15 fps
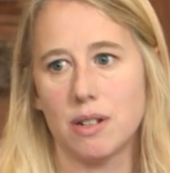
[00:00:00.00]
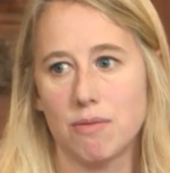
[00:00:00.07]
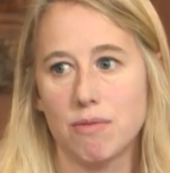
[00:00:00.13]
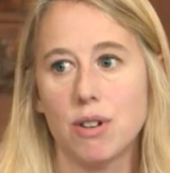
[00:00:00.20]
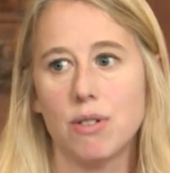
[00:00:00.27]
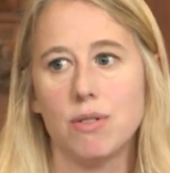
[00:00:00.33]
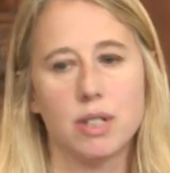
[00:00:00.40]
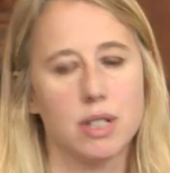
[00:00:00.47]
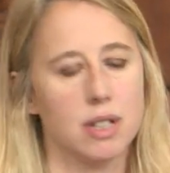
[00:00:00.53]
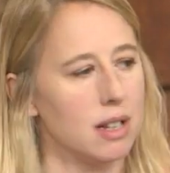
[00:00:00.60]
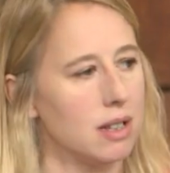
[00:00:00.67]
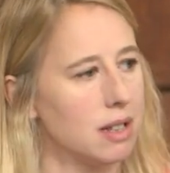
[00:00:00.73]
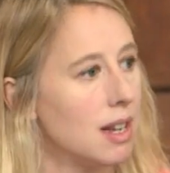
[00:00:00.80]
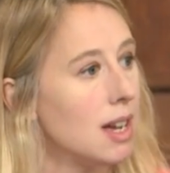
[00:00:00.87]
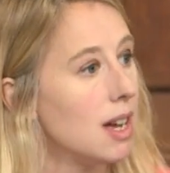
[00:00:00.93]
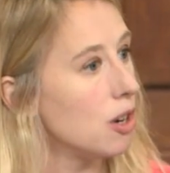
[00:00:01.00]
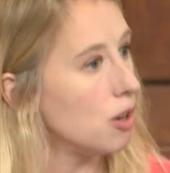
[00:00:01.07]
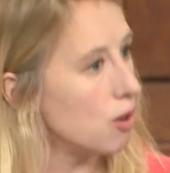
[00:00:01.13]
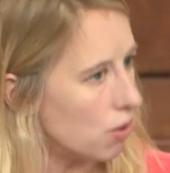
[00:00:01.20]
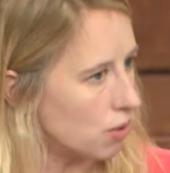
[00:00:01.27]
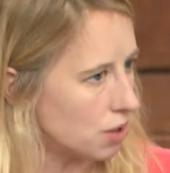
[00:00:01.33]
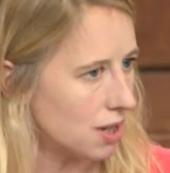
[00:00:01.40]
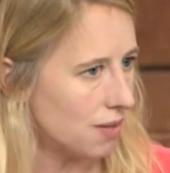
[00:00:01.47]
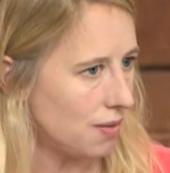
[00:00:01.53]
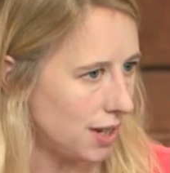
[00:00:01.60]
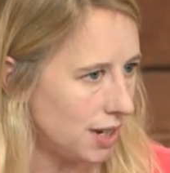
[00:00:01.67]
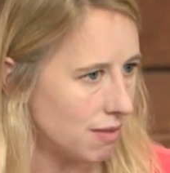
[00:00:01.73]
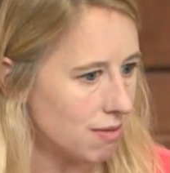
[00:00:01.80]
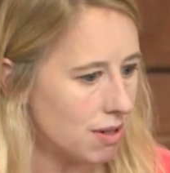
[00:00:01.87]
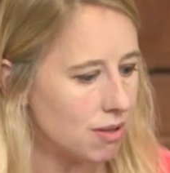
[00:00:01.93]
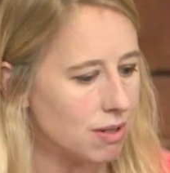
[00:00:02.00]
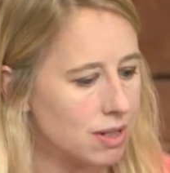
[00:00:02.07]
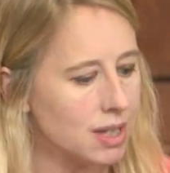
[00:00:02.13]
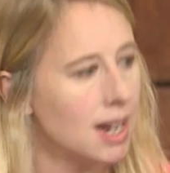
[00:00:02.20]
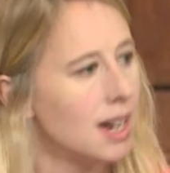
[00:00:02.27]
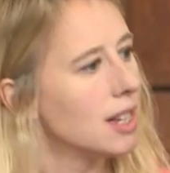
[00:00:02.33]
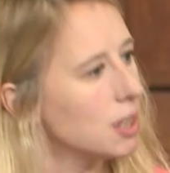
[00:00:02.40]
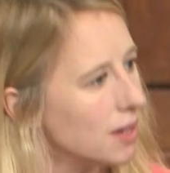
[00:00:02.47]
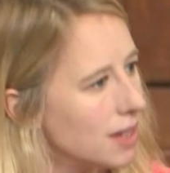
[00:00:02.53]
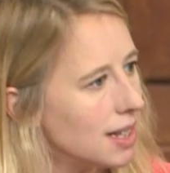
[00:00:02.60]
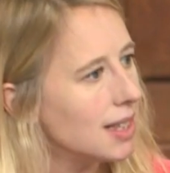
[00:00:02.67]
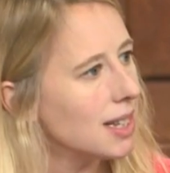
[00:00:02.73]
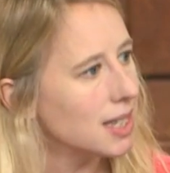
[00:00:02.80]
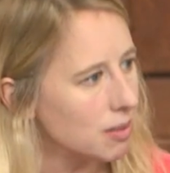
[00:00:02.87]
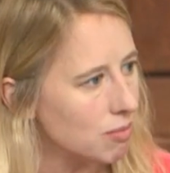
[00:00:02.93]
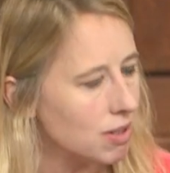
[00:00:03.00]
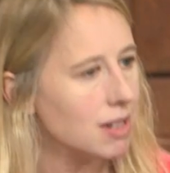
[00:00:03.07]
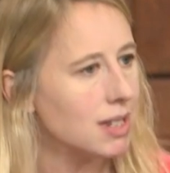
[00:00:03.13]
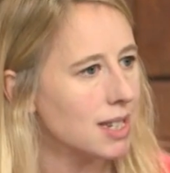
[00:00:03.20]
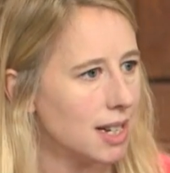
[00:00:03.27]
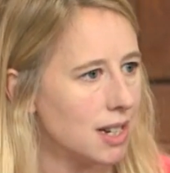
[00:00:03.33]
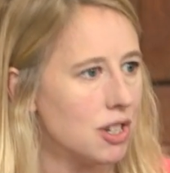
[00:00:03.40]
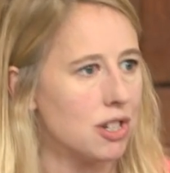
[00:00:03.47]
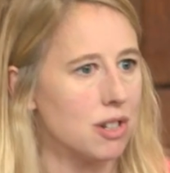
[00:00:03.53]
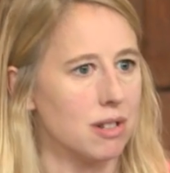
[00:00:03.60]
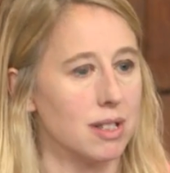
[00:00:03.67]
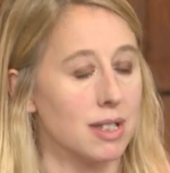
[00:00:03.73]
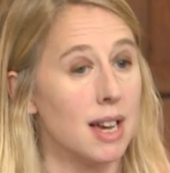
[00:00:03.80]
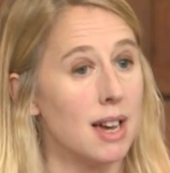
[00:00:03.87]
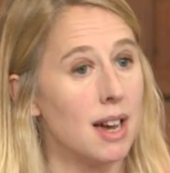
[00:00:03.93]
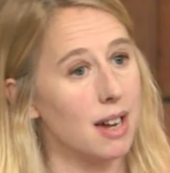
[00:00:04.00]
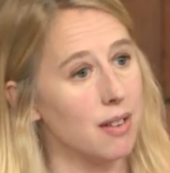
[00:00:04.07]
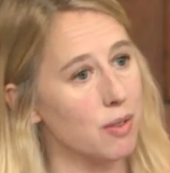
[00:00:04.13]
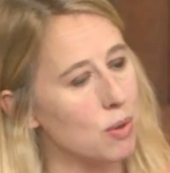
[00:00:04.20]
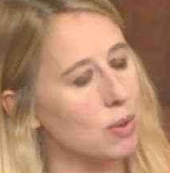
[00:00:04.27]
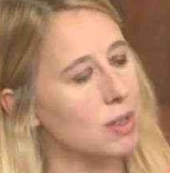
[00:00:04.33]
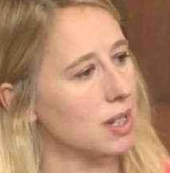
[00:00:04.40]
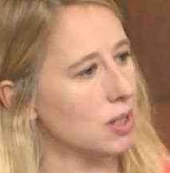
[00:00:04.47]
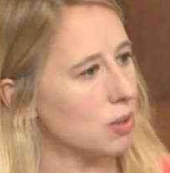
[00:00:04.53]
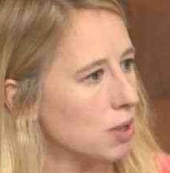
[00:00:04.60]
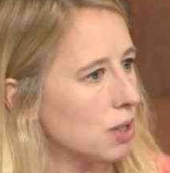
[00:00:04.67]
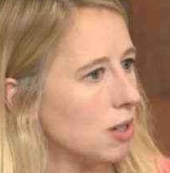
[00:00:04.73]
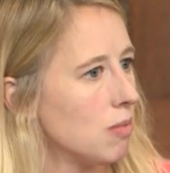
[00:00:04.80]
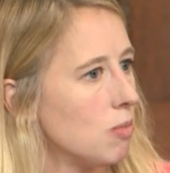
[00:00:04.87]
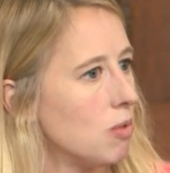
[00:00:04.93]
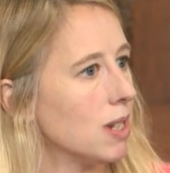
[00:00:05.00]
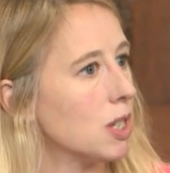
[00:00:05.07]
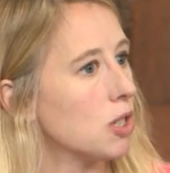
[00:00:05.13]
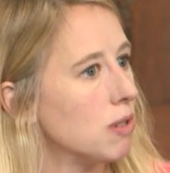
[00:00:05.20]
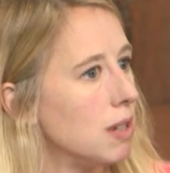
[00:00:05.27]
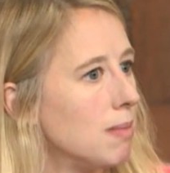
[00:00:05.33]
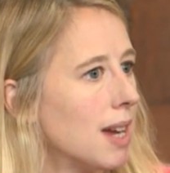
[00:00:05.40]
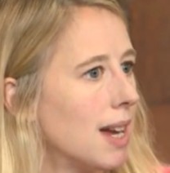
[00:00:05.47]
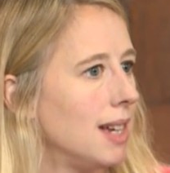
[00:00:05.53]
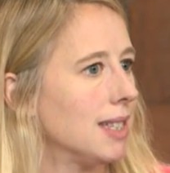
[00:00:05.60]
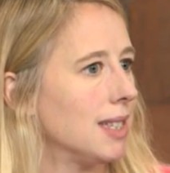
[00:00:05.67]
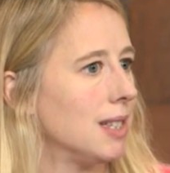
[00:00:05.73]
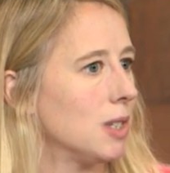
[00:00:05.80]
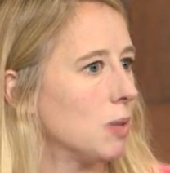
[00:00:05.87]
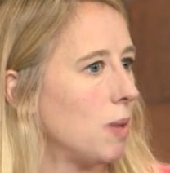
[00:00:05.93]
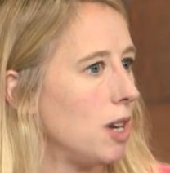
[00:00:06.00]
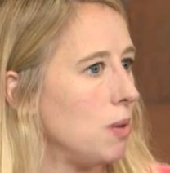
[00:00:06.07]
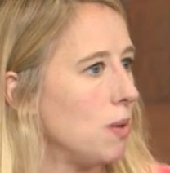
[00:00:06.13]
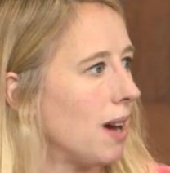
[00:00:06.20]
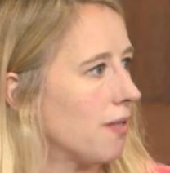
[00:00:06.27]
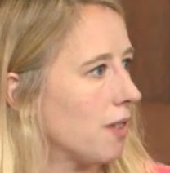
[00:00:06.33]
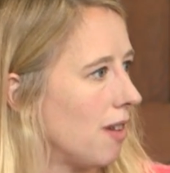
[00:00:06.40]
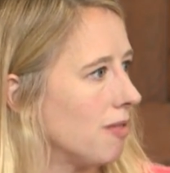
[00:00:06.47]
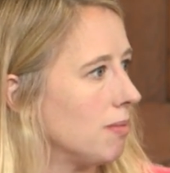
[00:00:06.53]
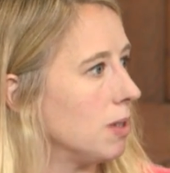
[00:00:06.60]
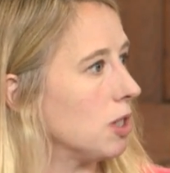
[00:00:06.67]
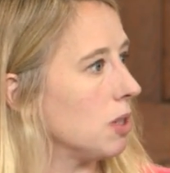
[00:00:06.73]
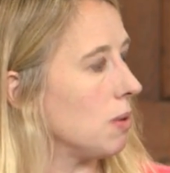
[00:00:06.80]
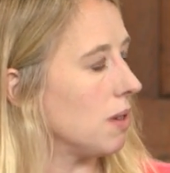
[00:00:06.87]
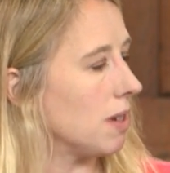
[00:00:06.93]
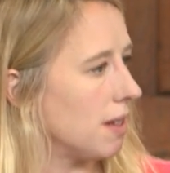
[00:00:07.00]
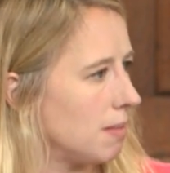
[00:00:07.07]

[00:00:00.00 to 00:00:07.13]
roads and not the feeder roads. So I think there's some real tensions. And of course there's also the more extreme cases where you have governments who are